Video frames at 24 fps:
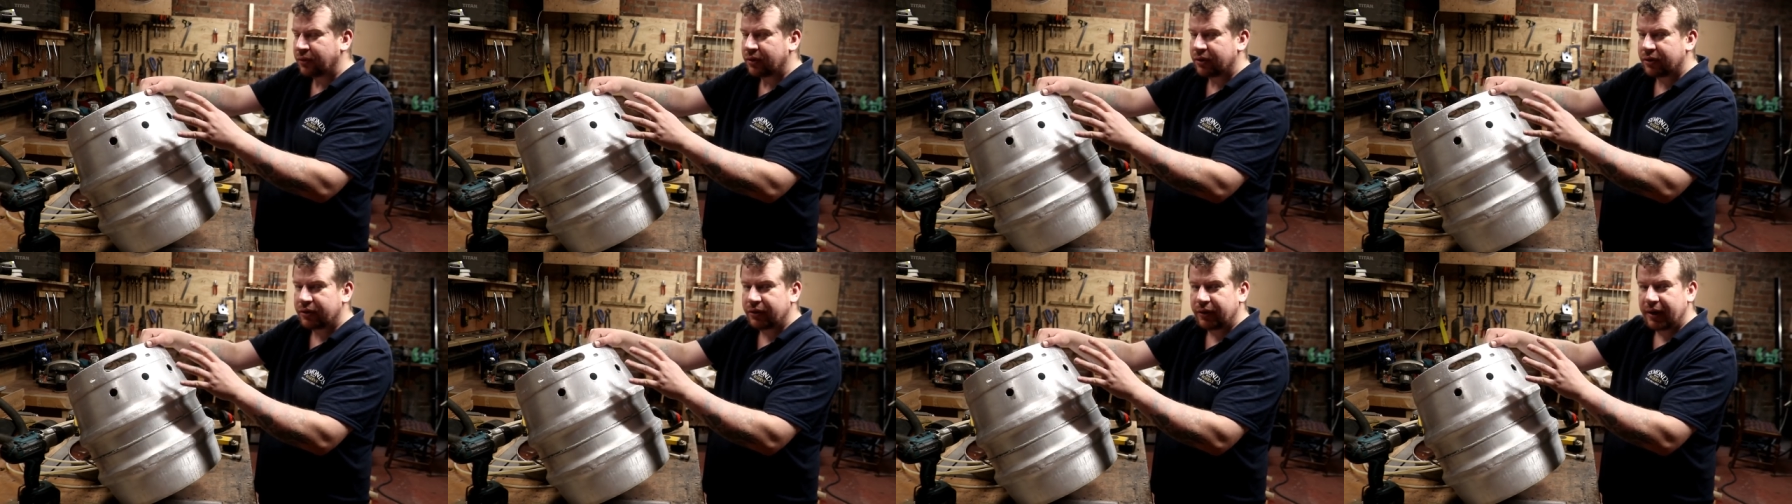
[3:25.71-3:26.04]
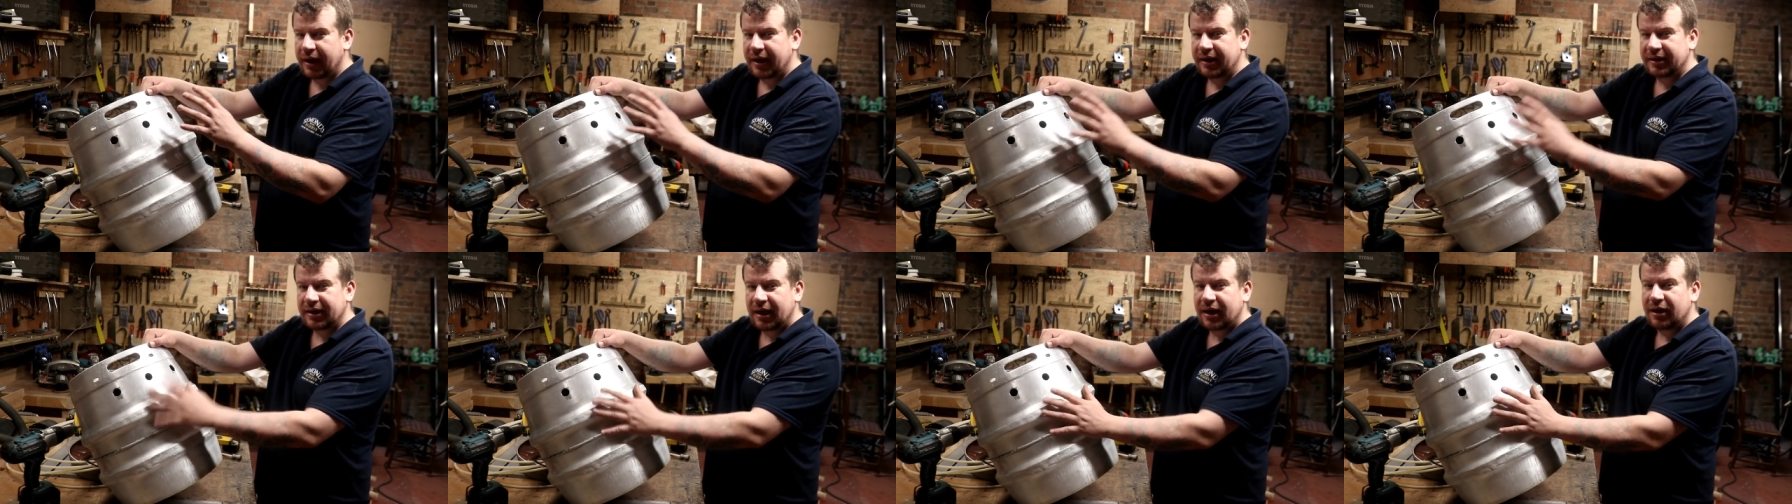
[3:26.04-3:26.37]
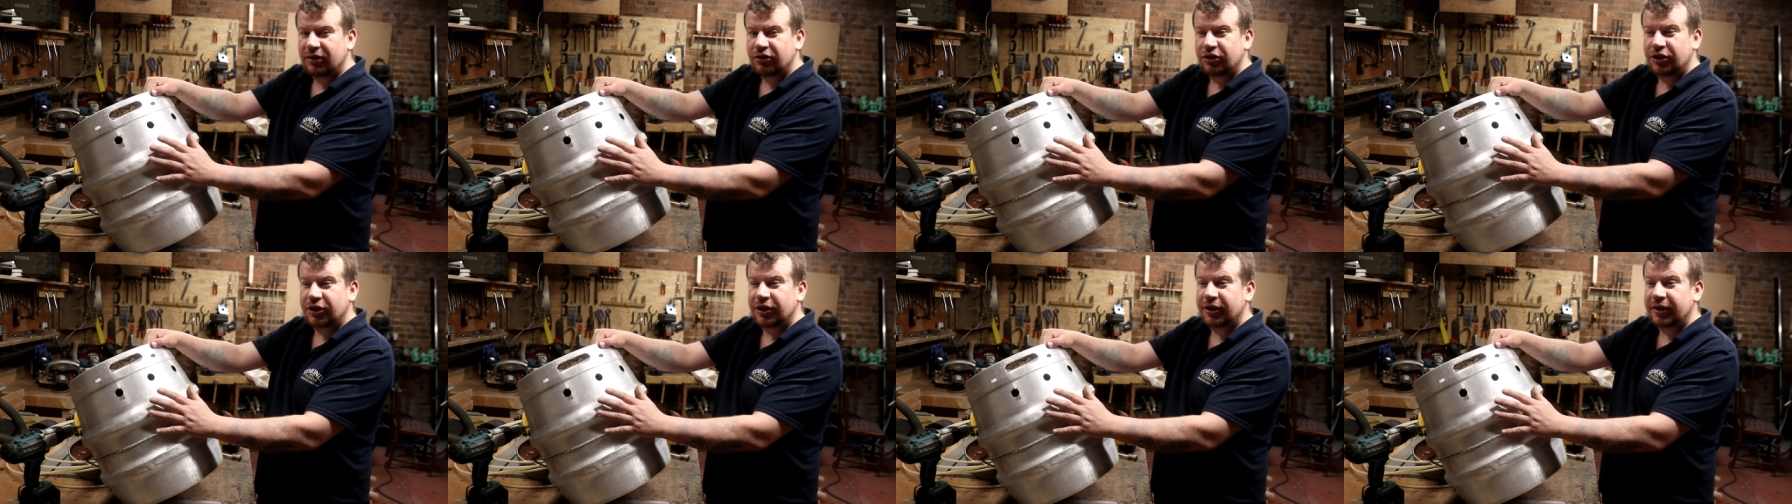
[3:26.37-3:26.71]
creates
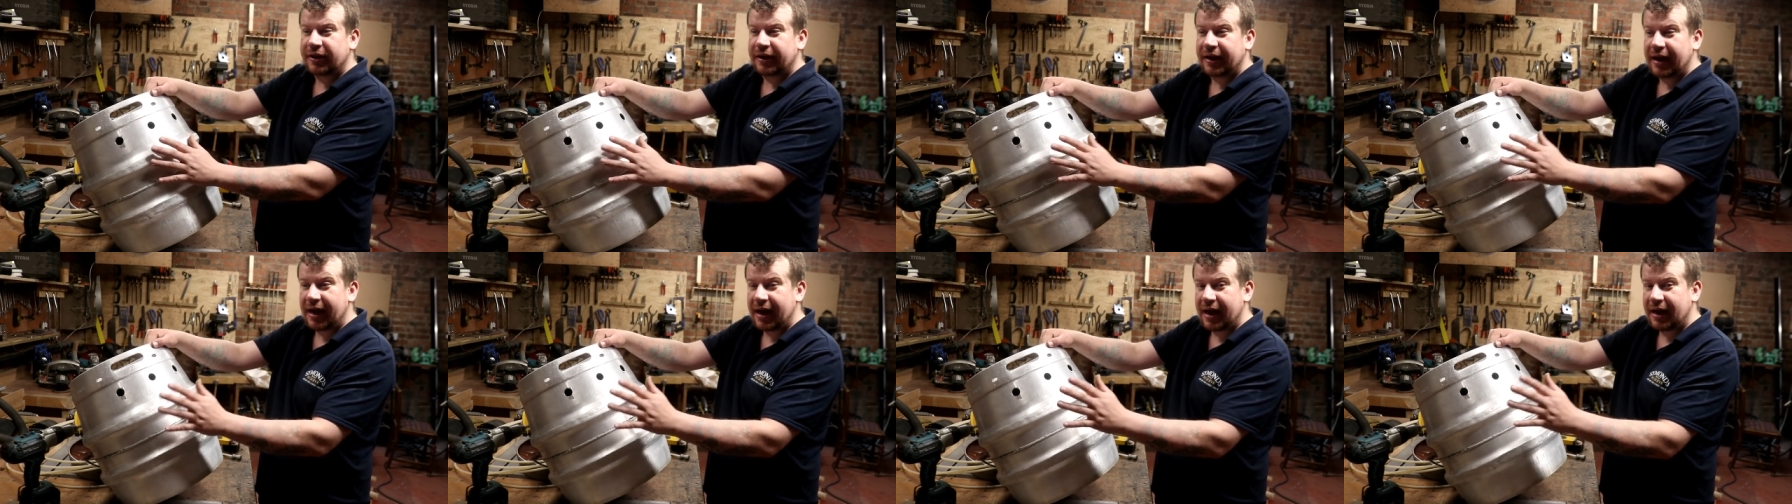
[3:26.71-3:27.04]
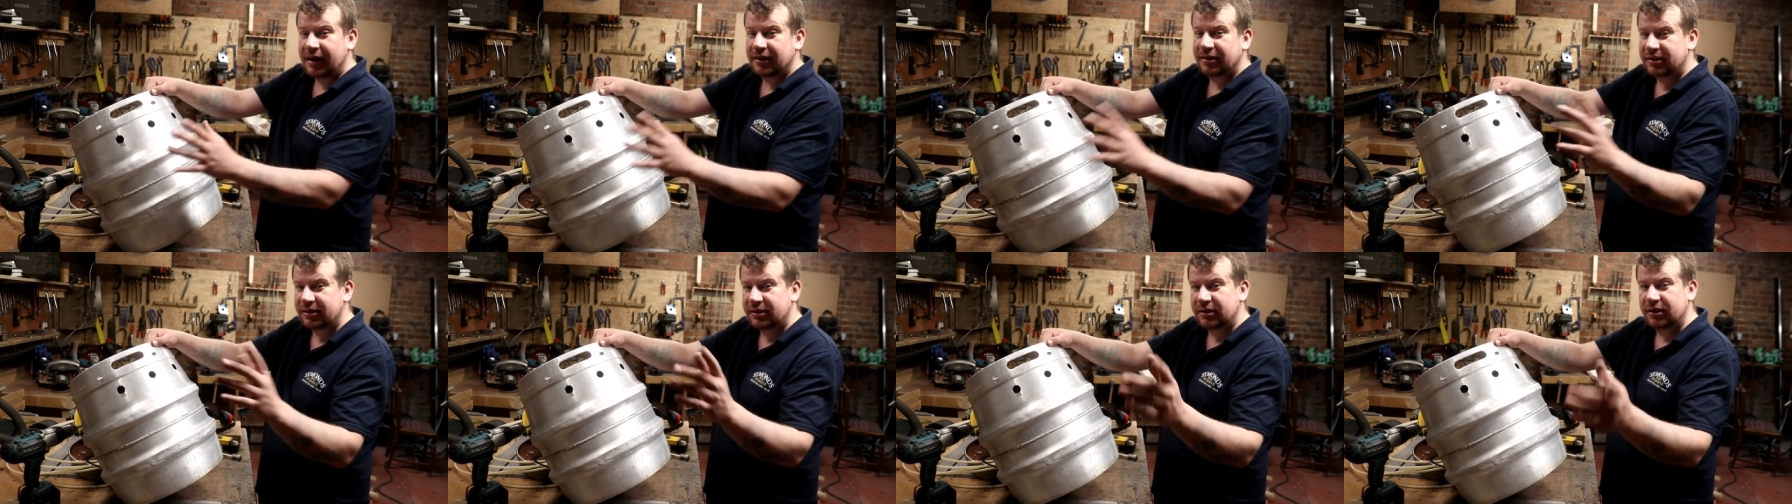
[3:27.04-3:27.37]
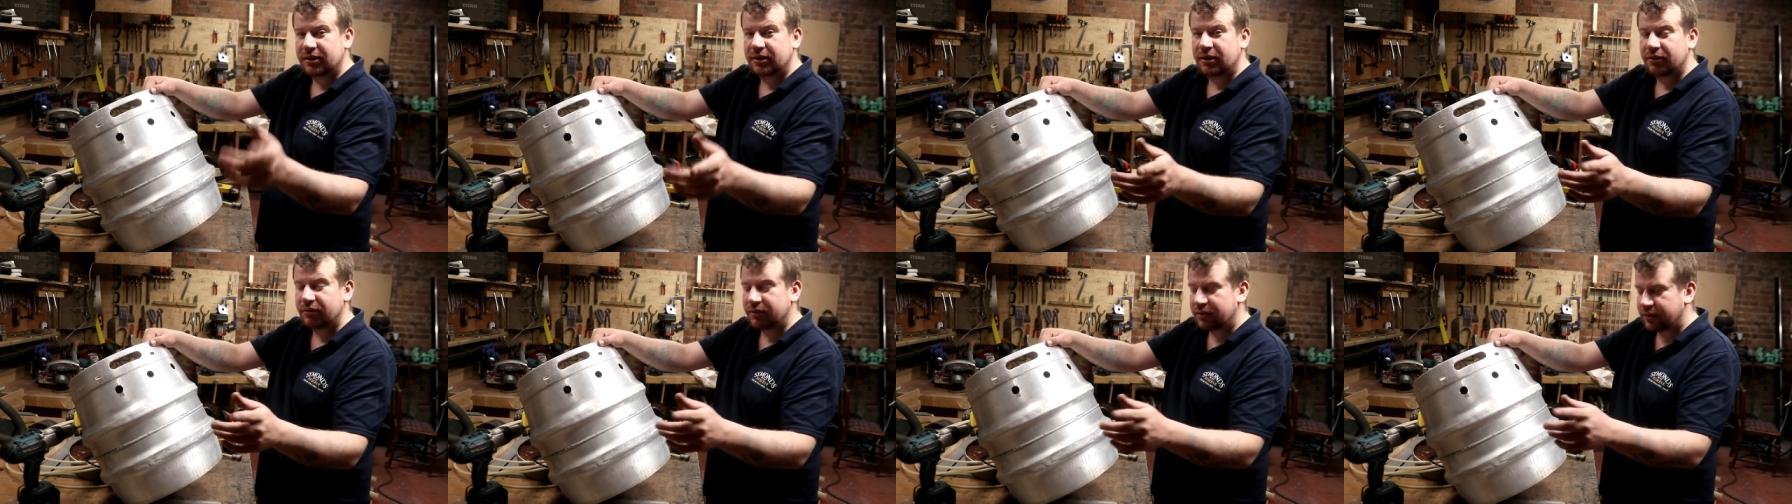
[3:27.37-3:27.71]
hydrogen gas so
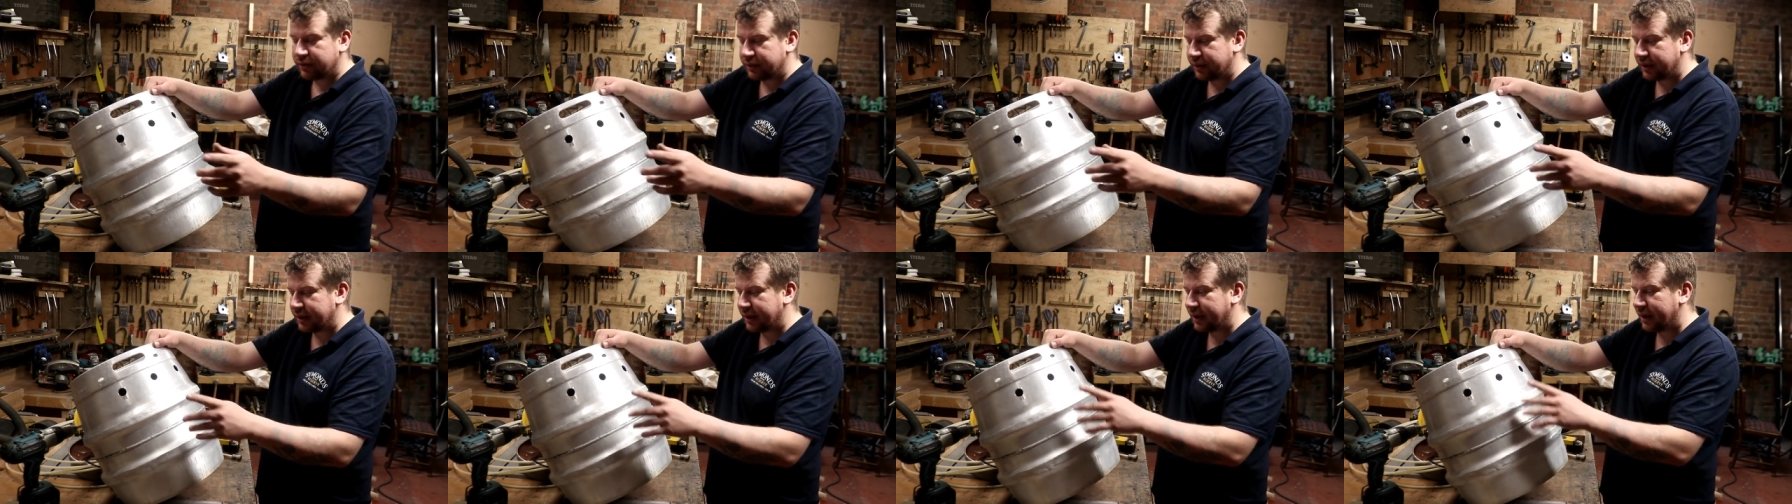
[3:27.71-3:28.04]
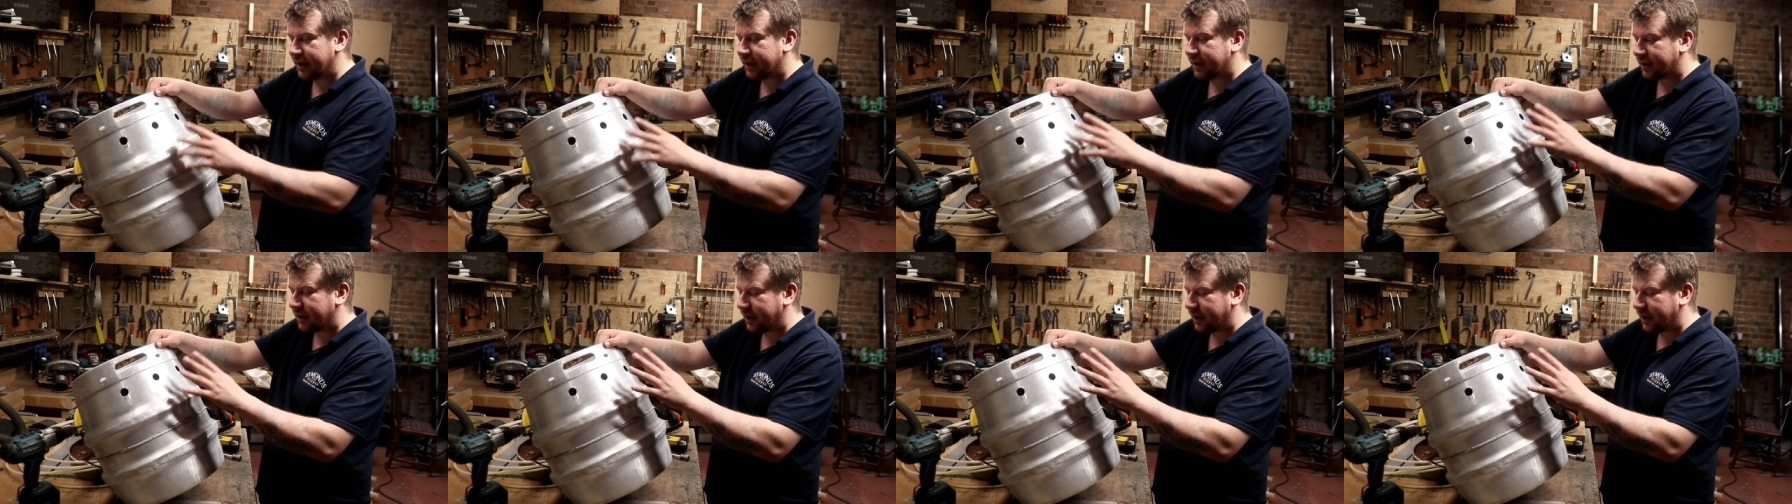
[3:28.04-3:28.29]
don't do it in a